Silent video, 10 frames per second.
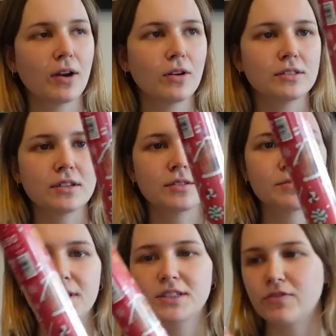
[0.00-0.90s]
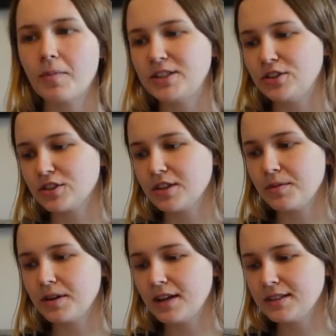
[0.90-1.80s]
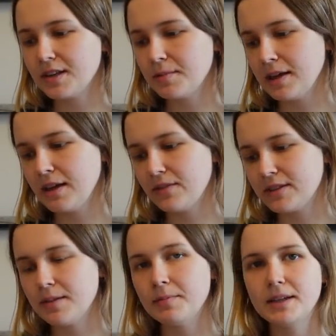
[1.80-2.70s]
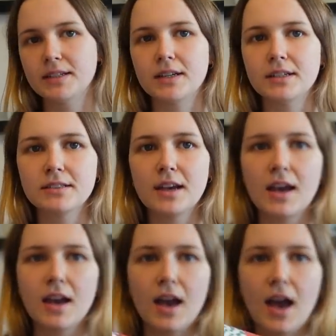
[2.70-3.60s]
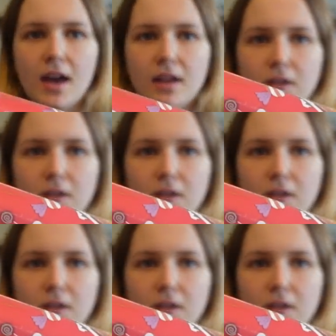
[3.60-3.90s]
I got some prints for my children. They were 99p for 10 meters. And